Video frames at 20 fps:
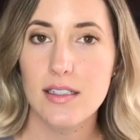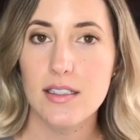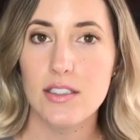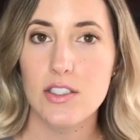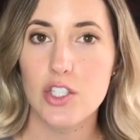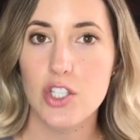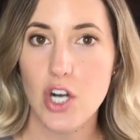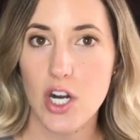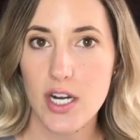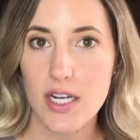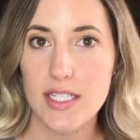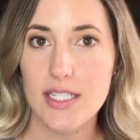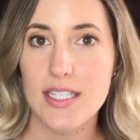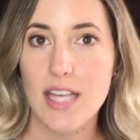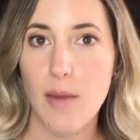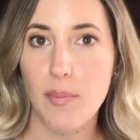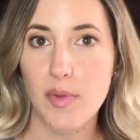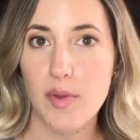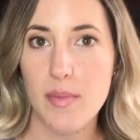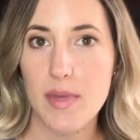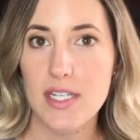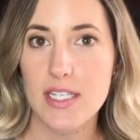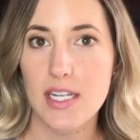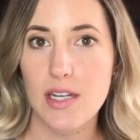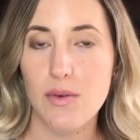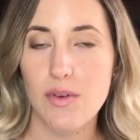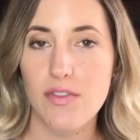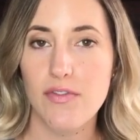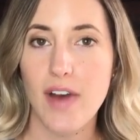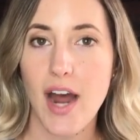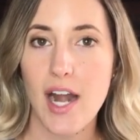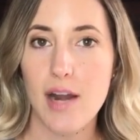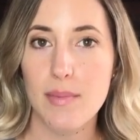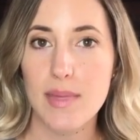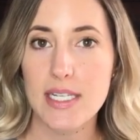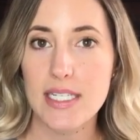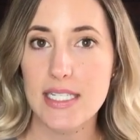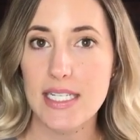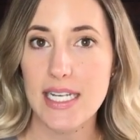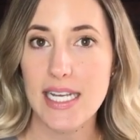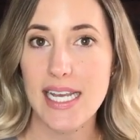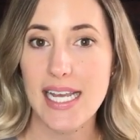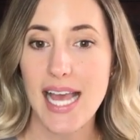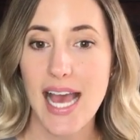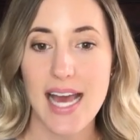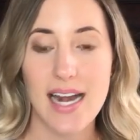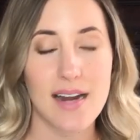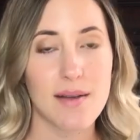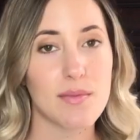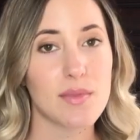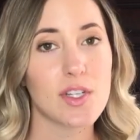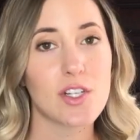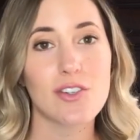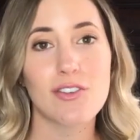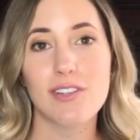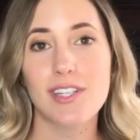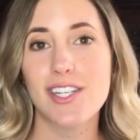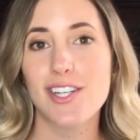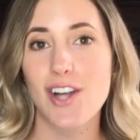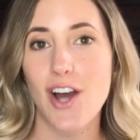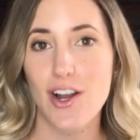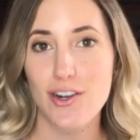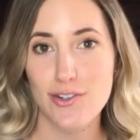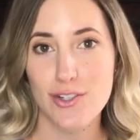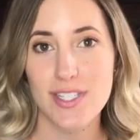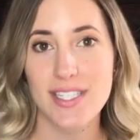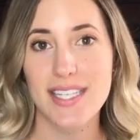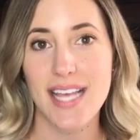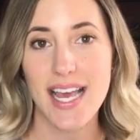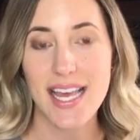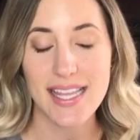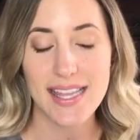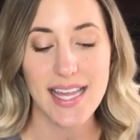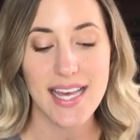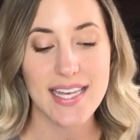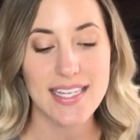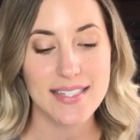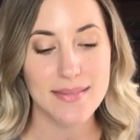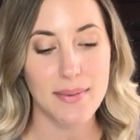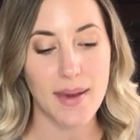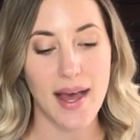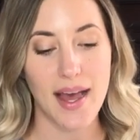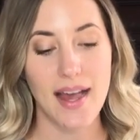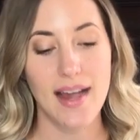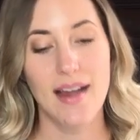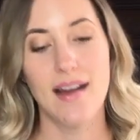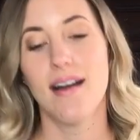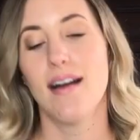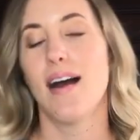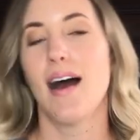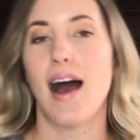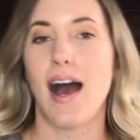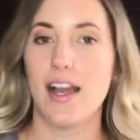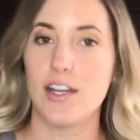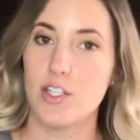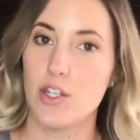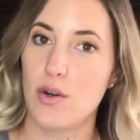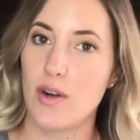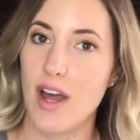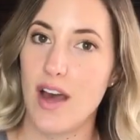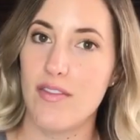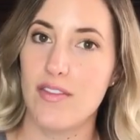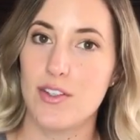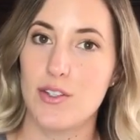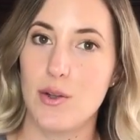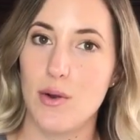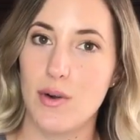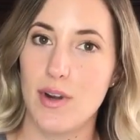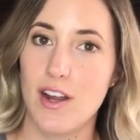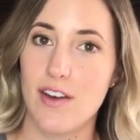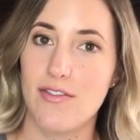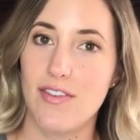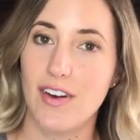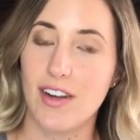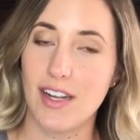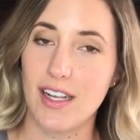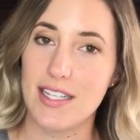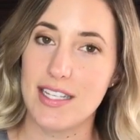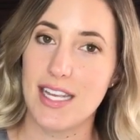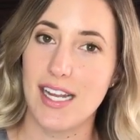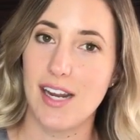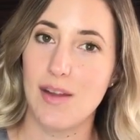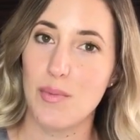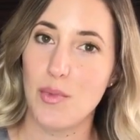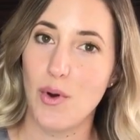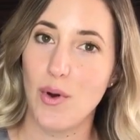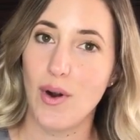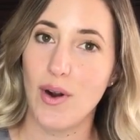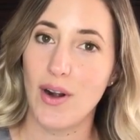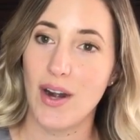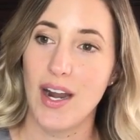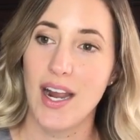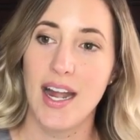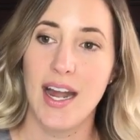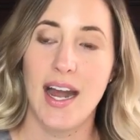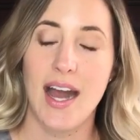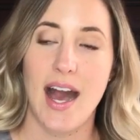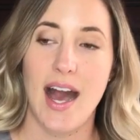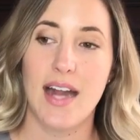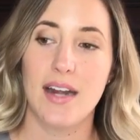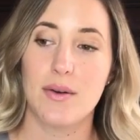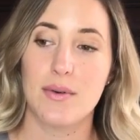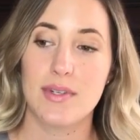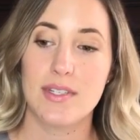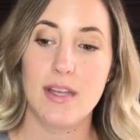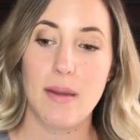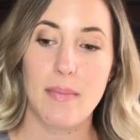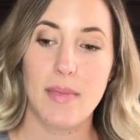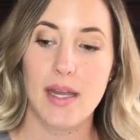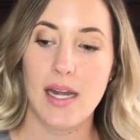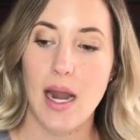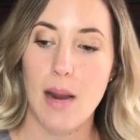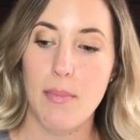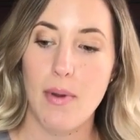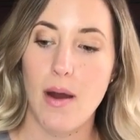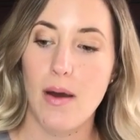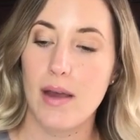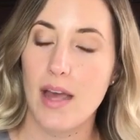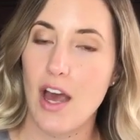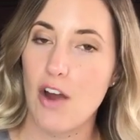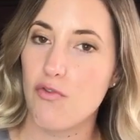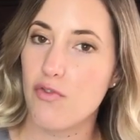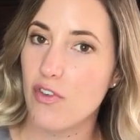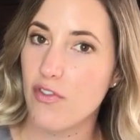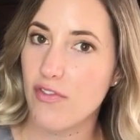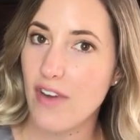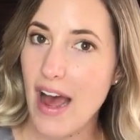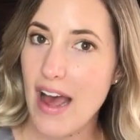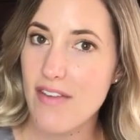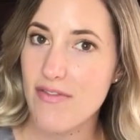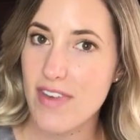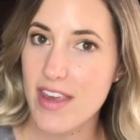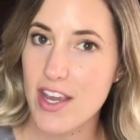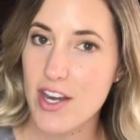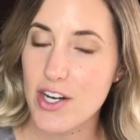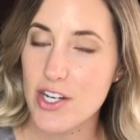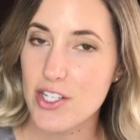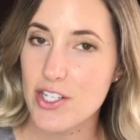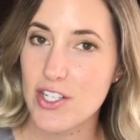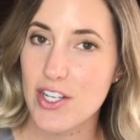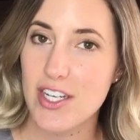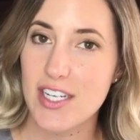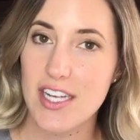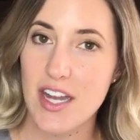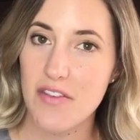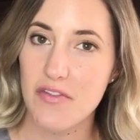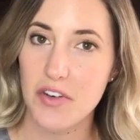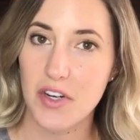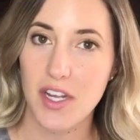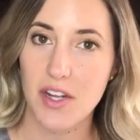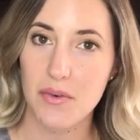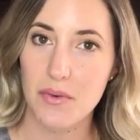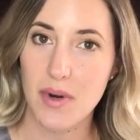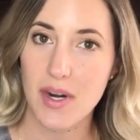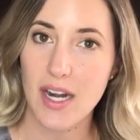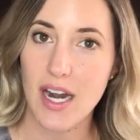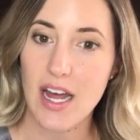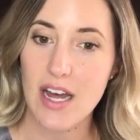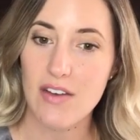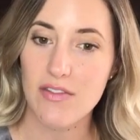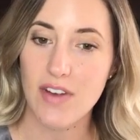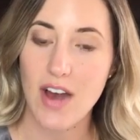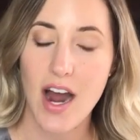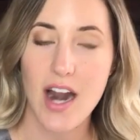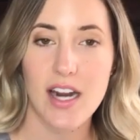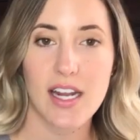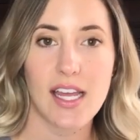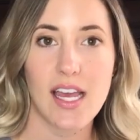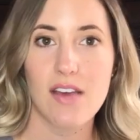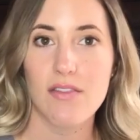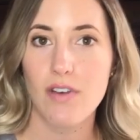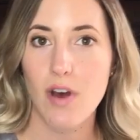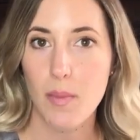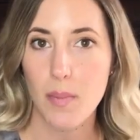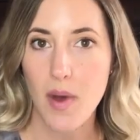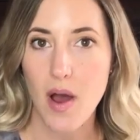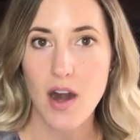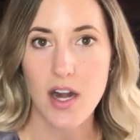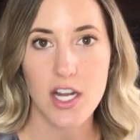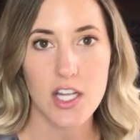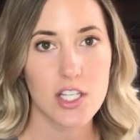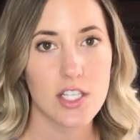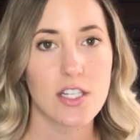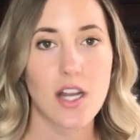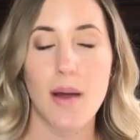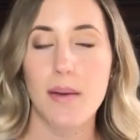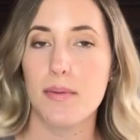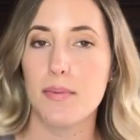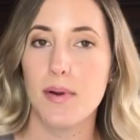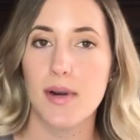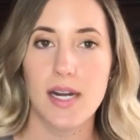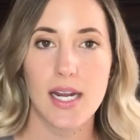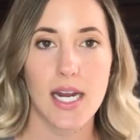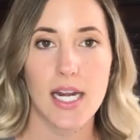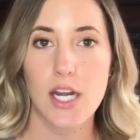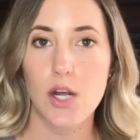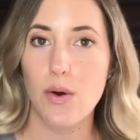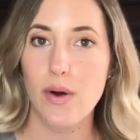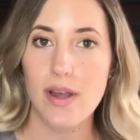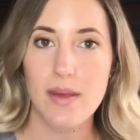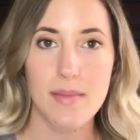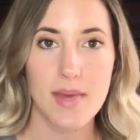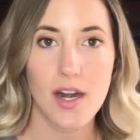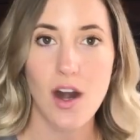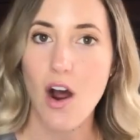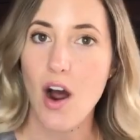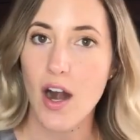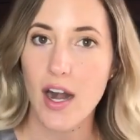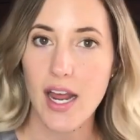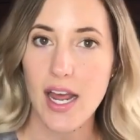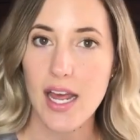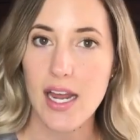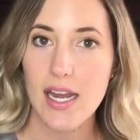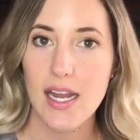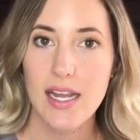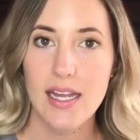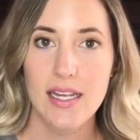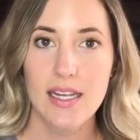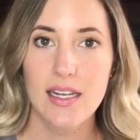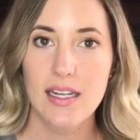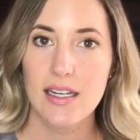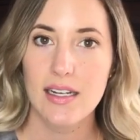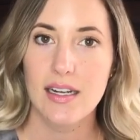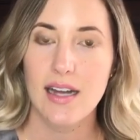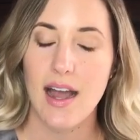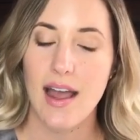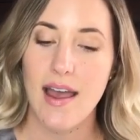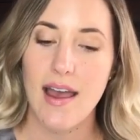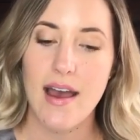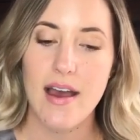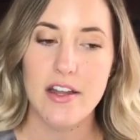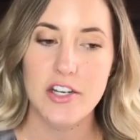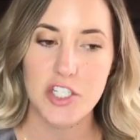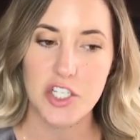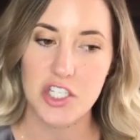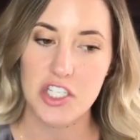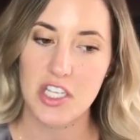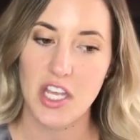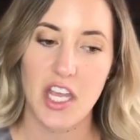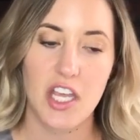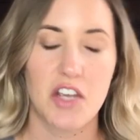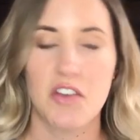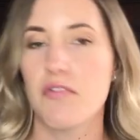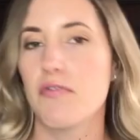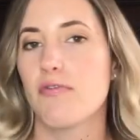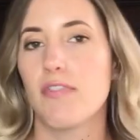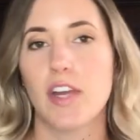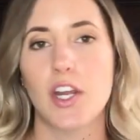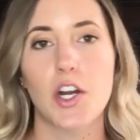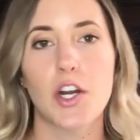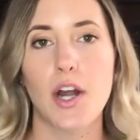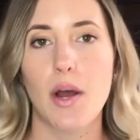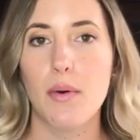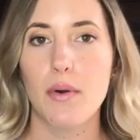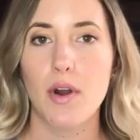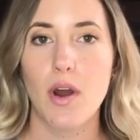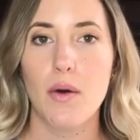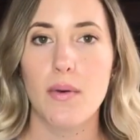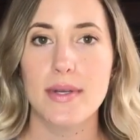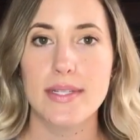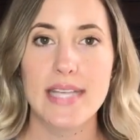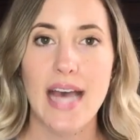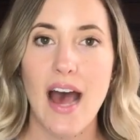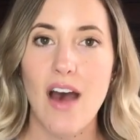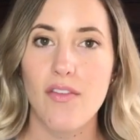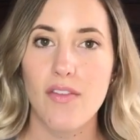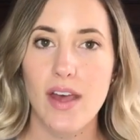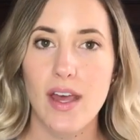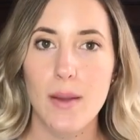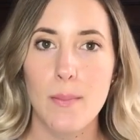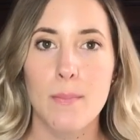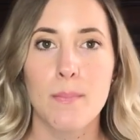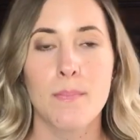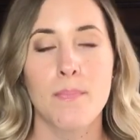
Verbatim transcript: started supplementing with vitamin D and I'm literally not just saying this but I don't have a toenail fungus anymore and it was something I probably had for five years could never get rid of kind of gave up on it stopped putting any ointment on it and just like figured I would always have it